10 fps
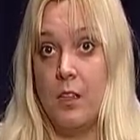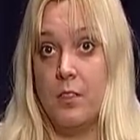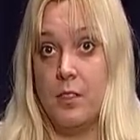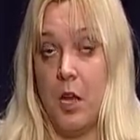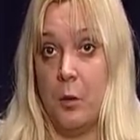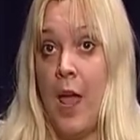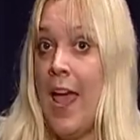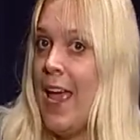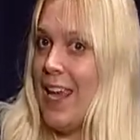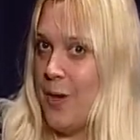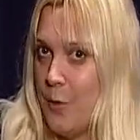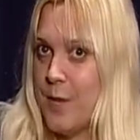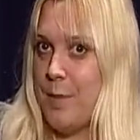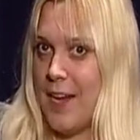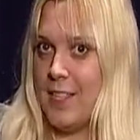So it
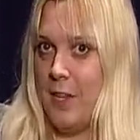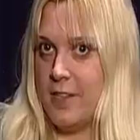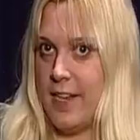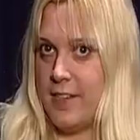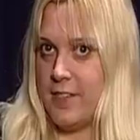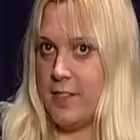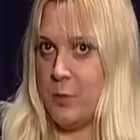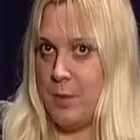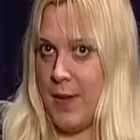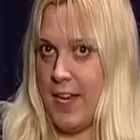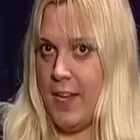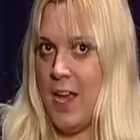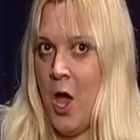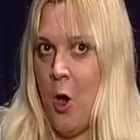went back to Los Angeles with me,